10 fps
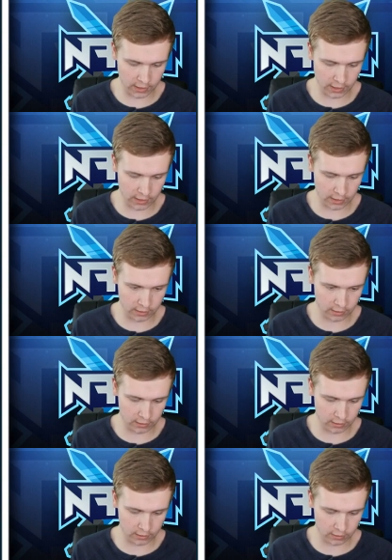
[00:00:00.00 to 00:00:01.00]
We'll
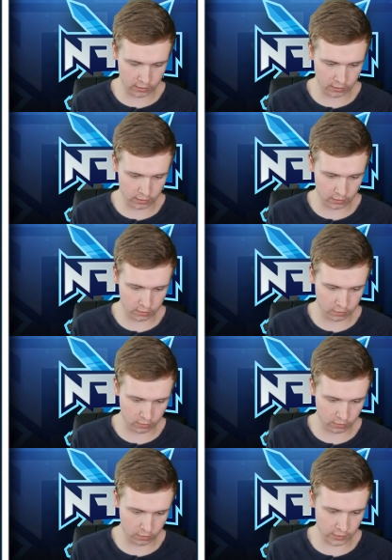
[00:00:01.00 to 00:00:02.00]

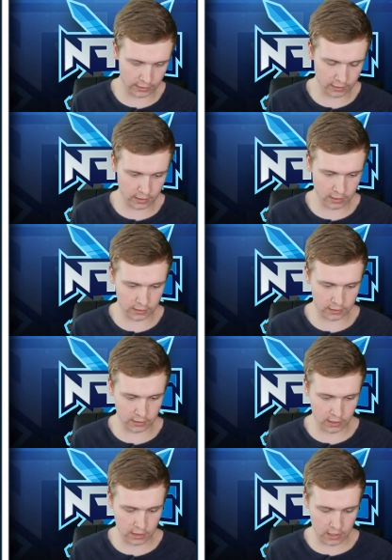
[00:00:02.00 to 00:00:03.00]
go like this.